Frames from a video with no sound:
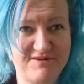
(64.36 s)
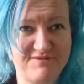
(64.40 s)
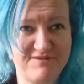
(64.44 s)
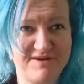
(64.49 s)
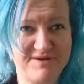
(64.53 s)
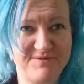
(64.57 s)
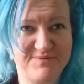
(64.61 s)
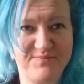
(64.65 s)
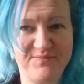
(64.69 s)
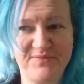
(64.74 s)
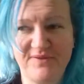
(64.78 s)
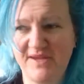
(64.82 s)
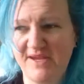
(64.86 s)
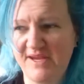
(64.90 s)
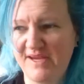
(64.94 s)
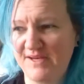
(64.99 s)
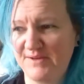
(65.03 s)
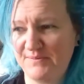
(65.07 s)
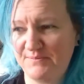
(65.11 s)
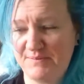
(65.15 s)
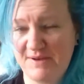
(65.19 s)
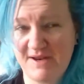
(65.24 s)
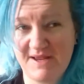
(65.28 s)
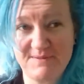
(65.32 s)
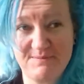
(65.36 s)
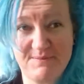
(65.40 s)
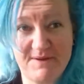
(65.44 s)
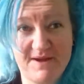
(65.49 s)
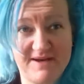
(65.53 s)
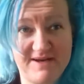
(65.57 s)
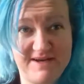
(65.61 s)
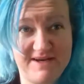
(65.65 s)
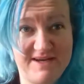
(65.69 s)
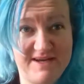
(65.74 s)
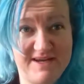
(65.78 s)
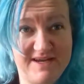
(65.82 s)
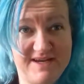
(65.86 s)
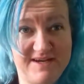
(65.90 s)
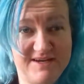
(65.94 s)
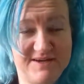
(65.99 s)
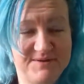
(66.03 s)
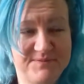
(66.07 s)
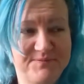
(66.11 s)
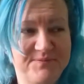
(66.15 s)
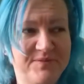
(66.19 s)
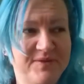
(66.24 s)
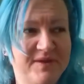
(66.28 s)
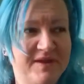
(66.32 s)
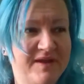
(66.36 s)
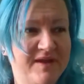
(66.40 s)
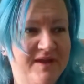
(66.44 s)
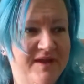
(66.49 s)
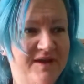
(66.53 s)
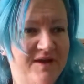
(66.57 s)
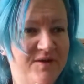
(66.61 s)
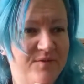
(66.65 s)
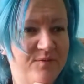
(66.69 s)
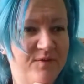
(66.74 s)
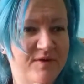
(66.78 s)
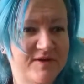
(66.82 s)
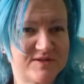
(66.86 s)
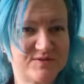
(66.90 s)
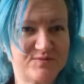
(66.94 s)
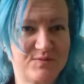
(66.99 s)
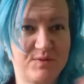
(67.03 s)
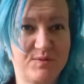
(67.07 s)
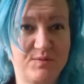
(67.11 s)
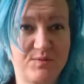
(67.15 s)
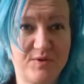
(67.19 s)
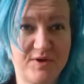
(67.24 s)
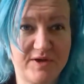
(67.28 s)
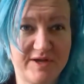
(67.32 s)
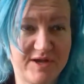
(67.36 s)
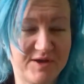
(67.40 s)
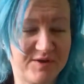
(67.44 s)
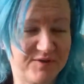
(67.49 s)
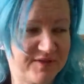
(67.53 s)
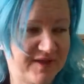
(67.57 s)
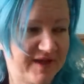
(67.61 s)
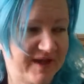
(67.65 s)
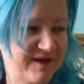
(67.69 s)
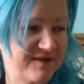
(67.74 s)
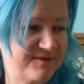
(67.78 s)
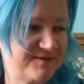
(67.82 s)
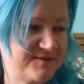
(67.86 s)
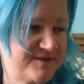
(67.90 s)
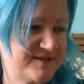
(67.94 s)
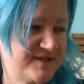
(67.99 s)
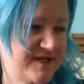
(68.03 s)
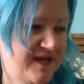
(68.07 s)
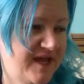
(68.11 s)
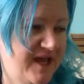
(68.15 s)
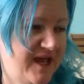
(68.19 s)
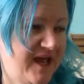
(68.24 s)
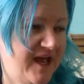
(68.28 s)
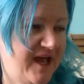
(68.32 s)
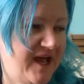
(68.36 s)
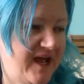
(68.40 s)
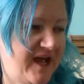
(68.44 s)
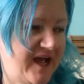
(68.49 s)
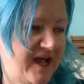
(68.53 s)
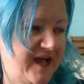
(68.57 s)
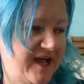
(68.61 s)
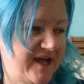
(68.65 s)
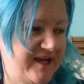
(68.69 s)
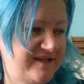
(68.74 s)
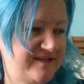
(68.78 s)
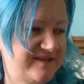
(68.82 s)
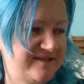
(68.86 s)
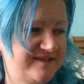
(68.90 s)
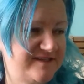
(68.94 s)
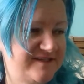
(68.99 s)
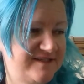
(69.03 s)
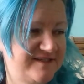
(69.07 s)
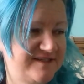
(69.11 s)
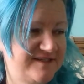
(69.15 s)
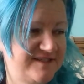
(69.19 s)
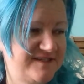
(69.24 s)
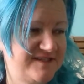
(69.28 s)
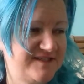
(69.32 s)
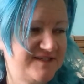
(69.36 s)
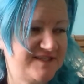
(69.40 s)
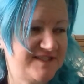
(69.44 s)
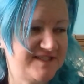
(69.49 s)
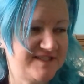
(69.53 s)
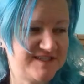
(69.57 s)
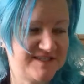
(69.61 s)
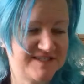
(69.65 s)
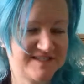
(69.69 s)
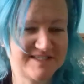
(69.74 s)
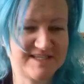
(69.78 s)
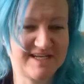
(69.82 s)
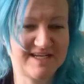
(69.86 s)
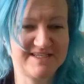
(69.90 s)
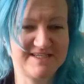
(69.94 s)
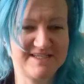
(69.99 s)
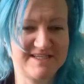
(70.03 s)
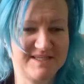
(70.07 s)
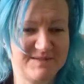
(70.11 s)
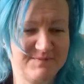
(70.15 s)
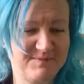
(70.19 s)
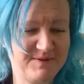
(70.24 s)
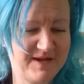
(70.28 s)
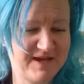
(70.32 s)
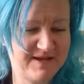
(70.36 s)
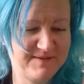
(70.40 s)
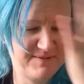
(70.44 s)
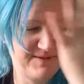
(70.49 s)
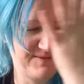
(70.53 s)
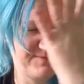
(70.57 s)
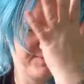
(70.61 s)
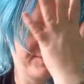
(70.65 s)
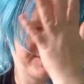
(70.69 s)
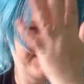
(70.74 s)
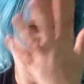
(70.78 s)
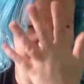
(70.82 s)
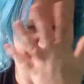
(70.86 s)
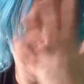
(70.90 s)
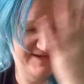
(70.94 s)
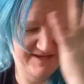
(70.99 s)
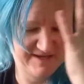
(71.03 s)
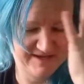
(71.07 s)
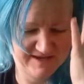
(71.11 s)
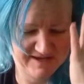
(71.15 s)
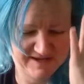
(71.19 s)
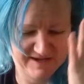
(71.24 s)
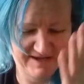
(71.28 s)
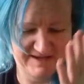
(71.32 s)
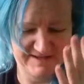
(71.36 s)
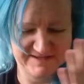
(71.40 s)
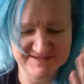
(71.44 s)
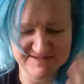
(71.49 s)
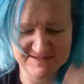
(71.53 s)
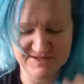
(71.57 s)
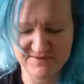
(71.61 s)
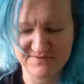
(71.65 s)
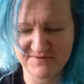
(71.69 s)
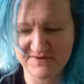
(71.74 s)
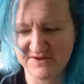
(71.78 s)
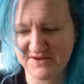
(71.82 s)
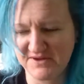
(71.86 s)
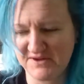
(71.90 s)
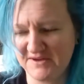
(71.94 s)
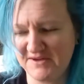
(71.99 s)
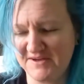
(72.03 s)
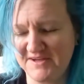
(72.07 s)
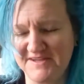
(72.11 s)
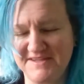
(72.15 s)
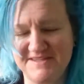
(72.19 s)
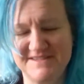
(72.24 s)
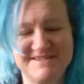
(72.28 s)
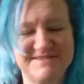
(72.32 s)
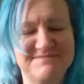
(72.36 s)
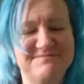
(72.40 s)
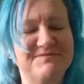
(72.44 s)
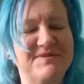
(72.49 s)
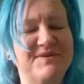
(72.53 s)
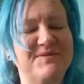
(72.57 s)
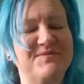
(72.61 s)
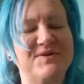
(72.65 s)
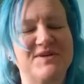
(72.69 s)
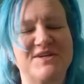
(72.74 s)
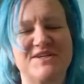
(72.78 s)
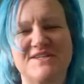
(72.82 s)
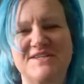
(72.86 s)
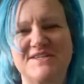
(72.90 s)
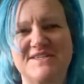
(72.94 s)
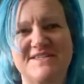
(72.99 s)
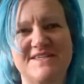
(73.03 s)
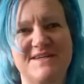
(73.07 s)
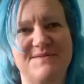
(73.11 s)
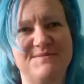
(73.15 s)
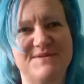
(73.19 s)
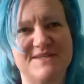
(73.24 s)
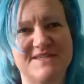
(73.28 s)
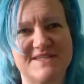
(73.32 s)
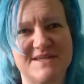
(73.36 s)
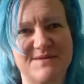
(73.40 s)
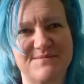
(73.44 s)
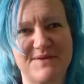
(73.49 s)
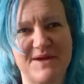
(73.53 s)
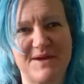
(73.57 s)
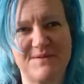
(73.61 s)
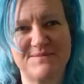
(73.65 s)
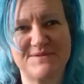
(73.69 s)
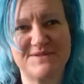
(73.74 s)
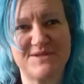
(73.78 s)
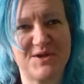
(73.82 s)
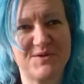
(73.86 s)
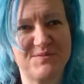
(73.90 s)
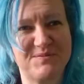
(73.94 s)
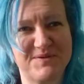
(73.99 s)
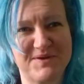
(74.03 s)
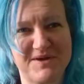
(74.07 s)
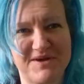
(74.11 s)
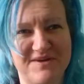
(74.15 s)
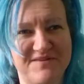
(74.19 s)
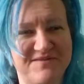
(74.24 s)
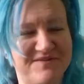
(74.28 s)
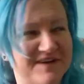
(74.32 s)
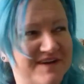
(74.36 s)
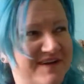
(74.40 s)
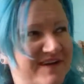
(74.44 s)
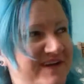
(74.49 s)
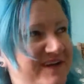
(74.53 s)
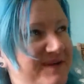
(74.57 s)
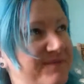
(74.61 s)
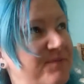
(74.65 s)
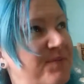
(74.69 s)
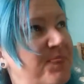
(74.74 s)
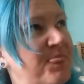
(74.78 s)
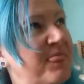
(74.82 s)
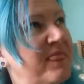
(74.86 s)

Erin in a playpen in here whilst we were working on the house, and she's just standing in the playpen with her hands over her eyes, which seemed to sum it up so perfectly.